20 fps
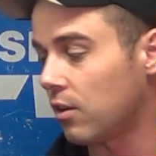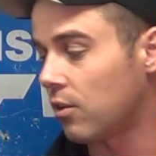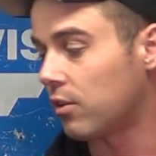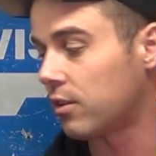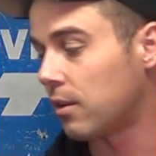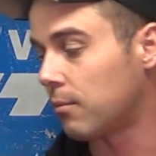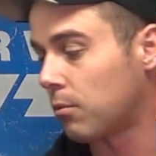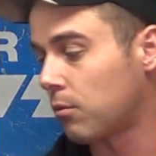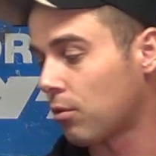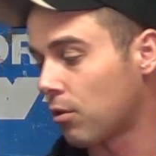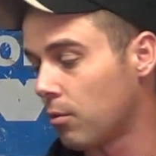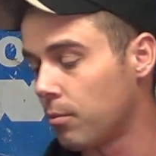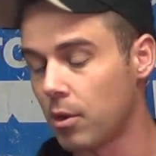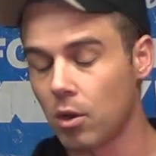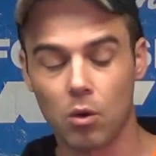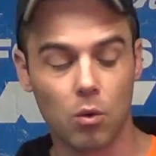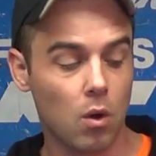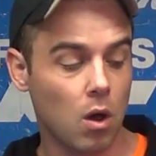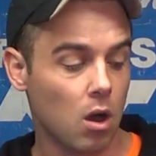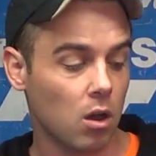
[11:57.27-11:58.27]
on them through
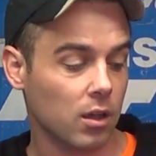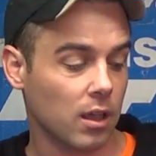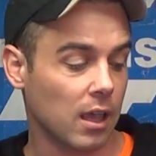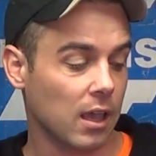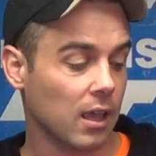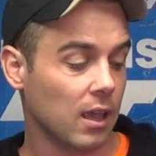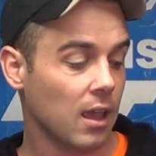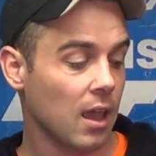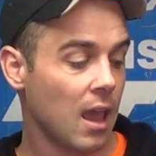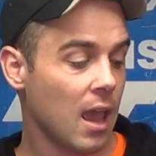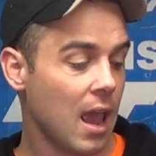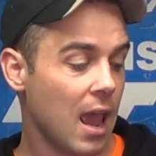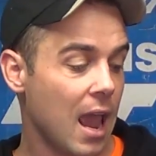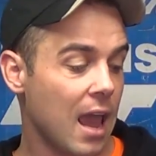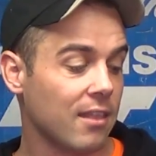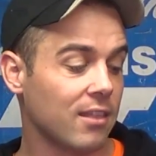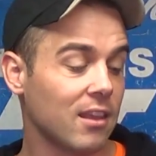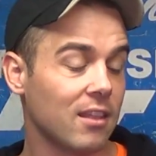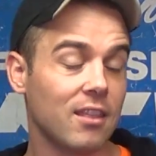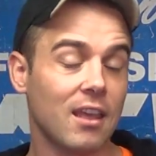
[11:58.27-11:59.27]
Milwaukee,
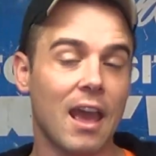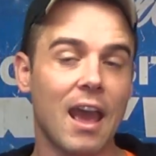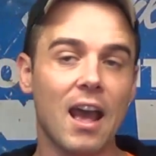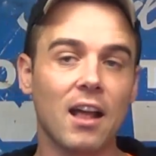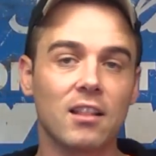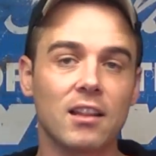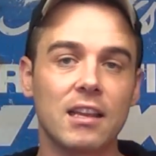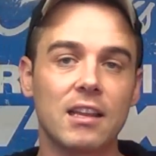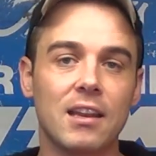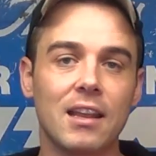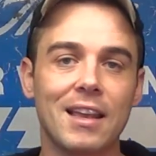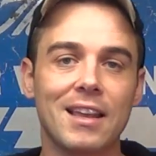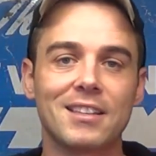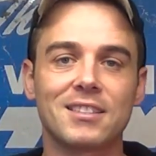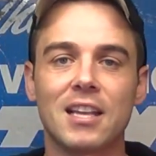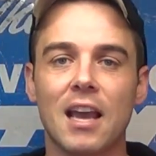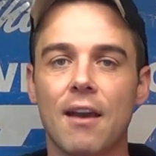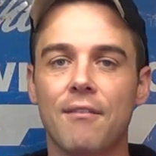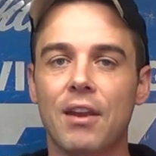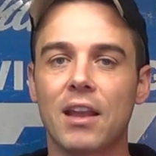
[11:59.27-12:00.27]
and then the
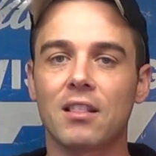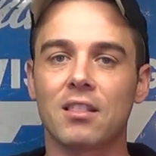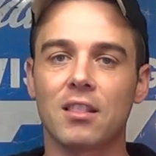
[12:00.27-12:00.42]
LEDs have a